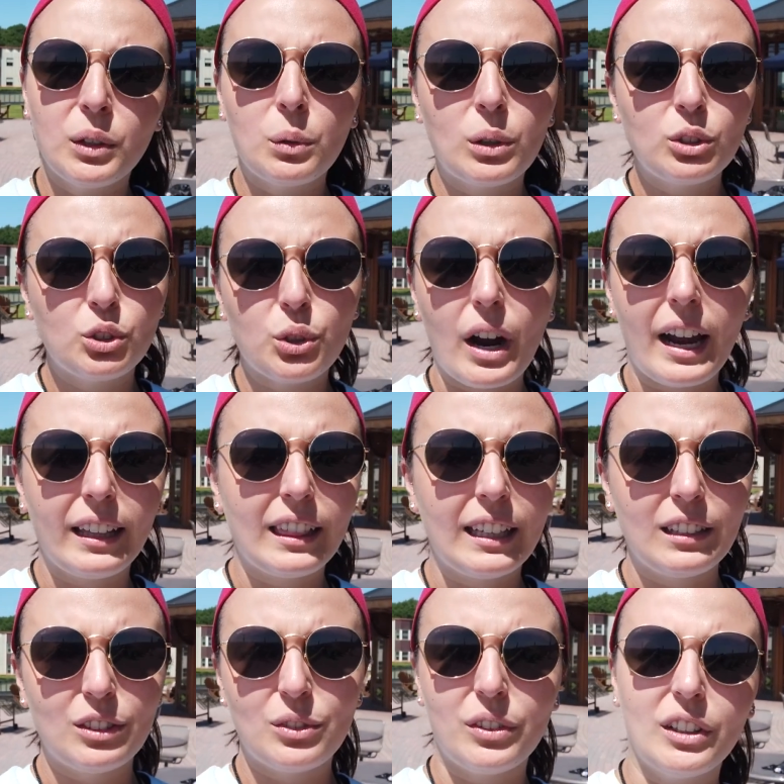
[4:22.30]
everyone try
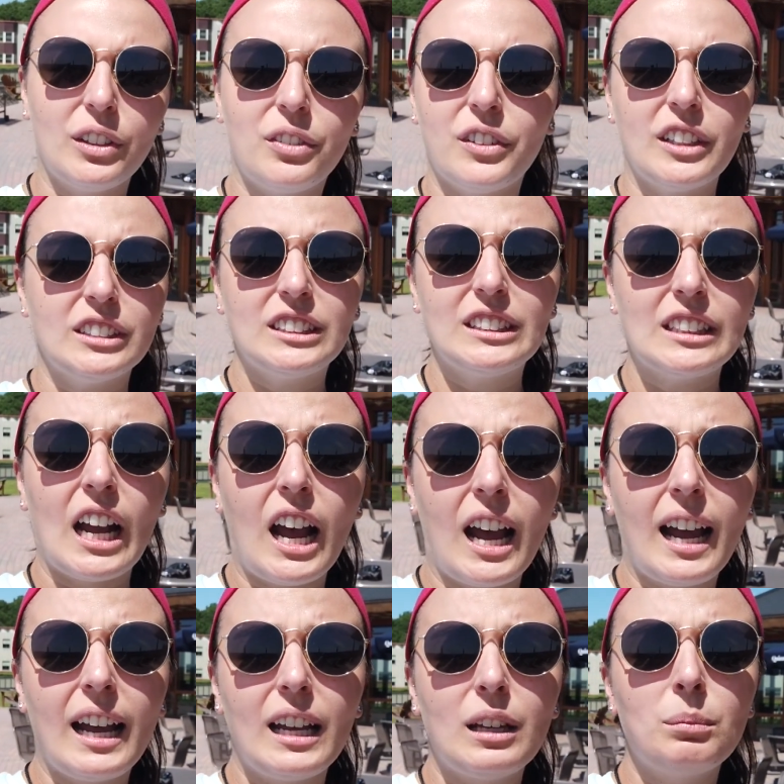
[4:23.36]
things for the first
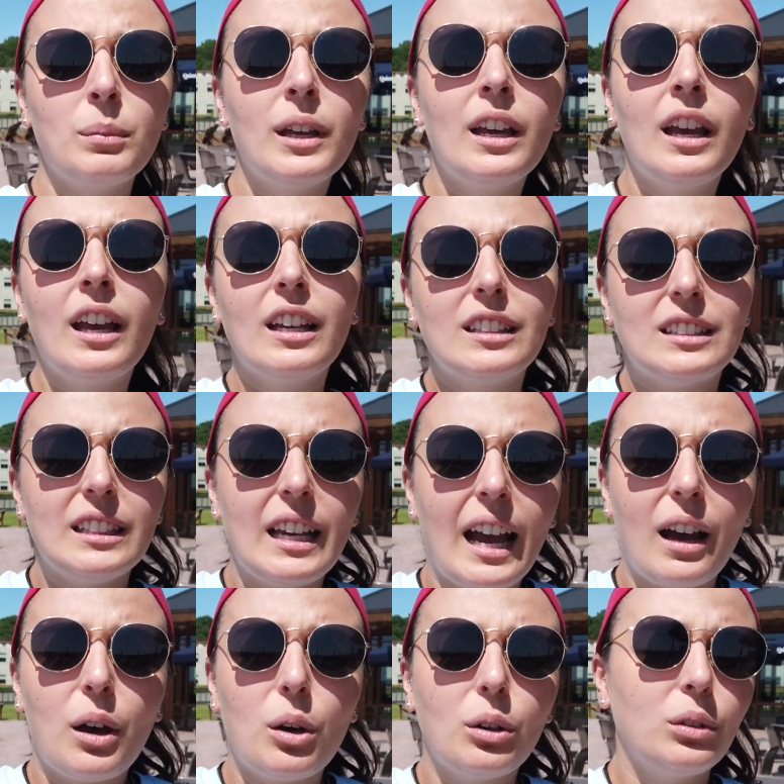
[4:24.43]
time, see
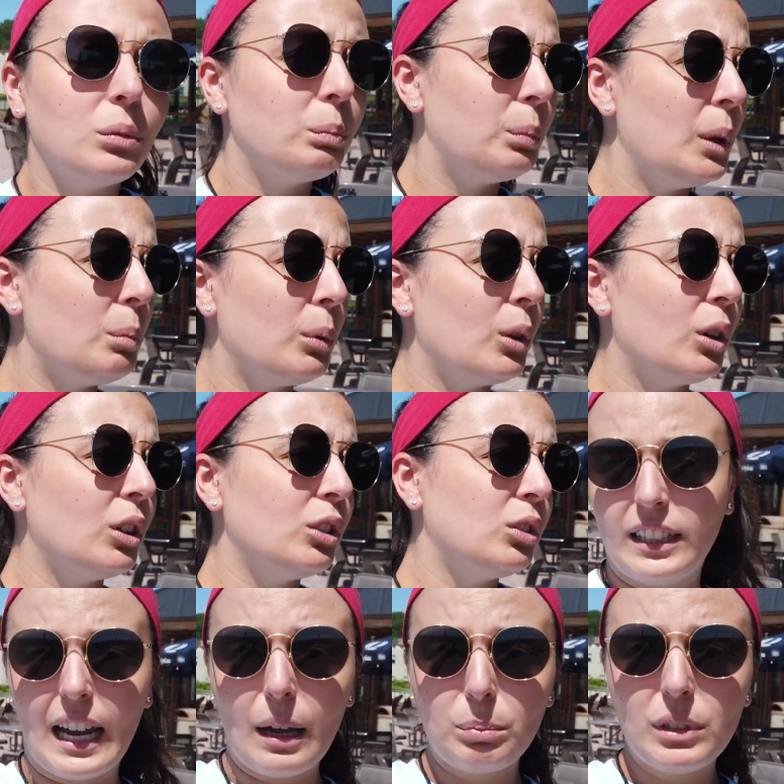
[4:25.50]
how people are
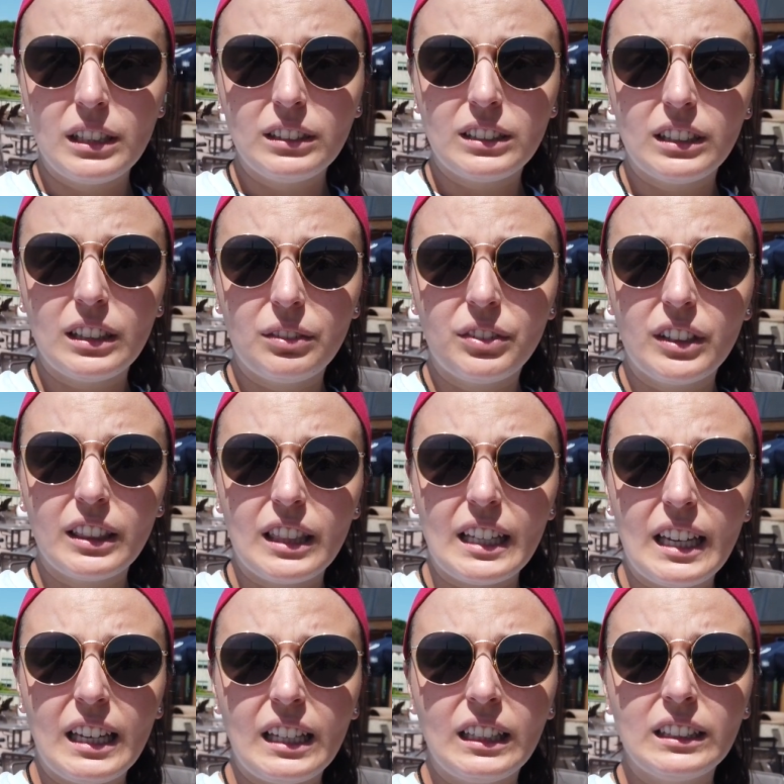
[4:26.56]
adapting to different
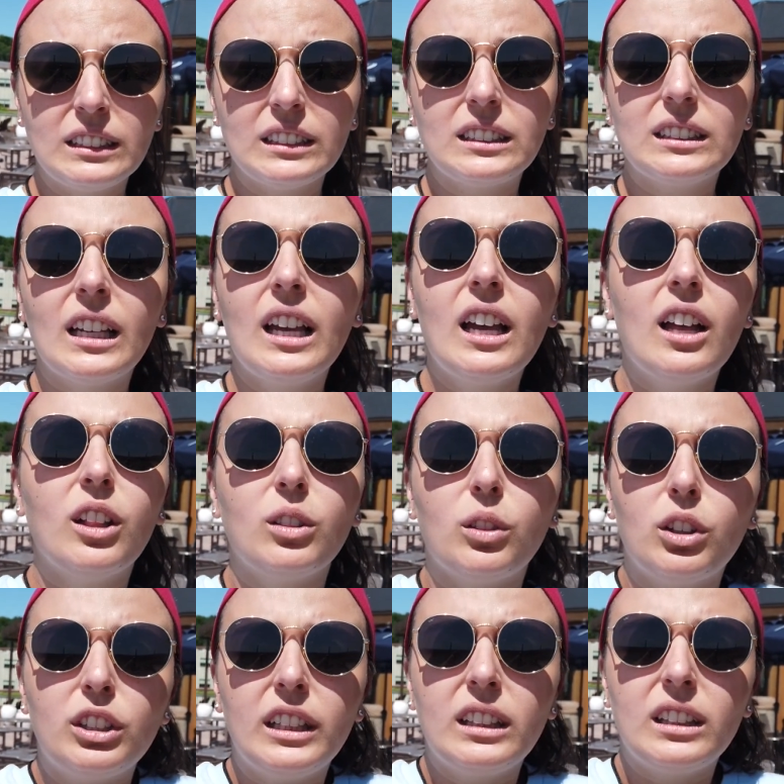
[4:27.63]
things,
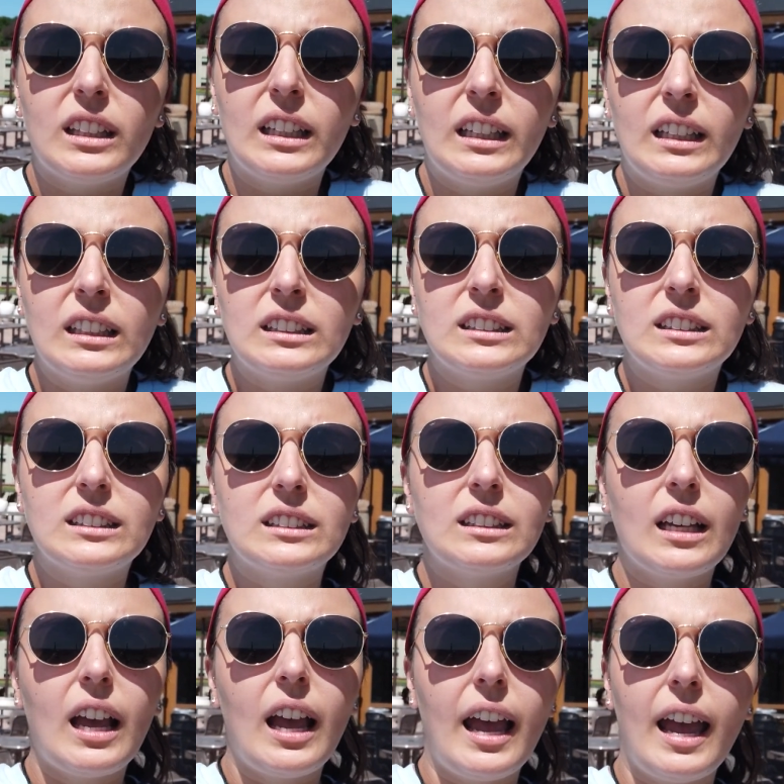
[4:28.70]
learning
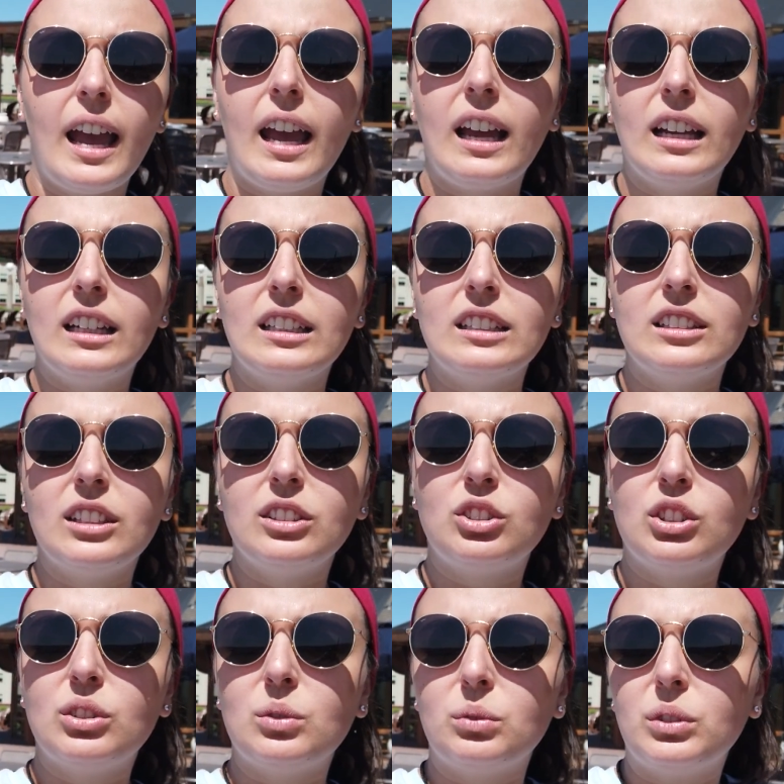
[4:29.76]
things, and
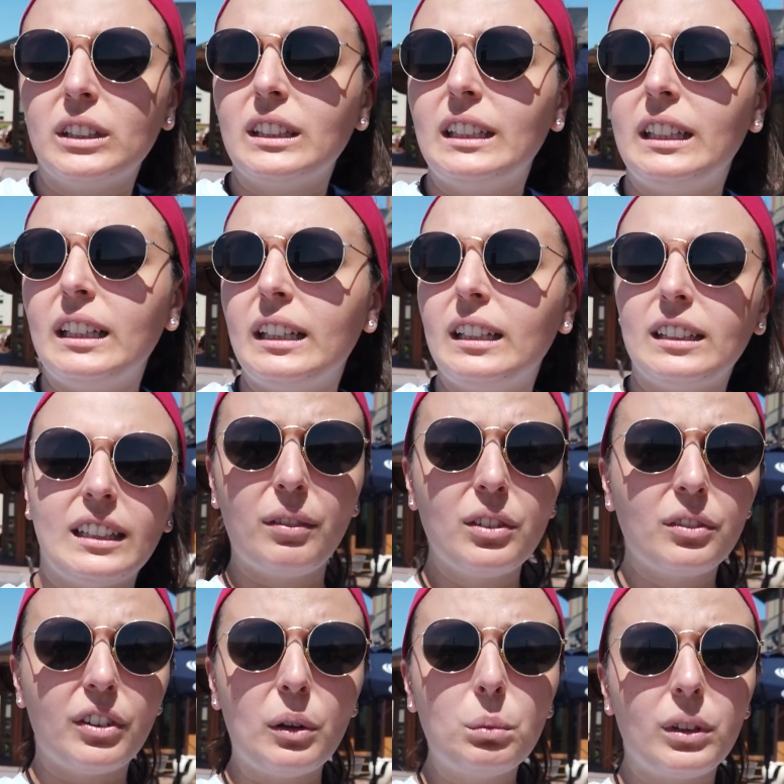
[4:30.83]
just really
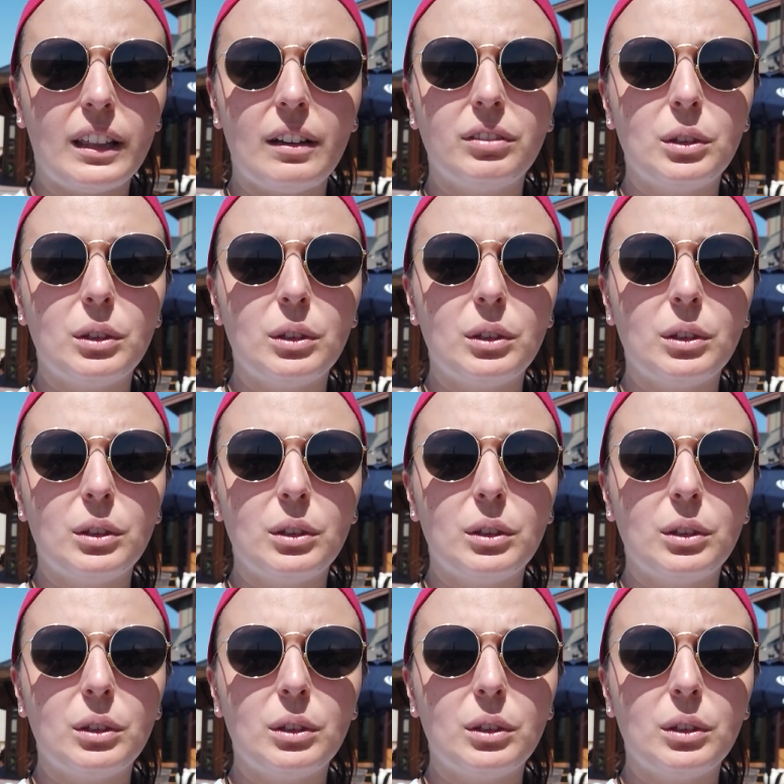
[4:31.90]
having fun with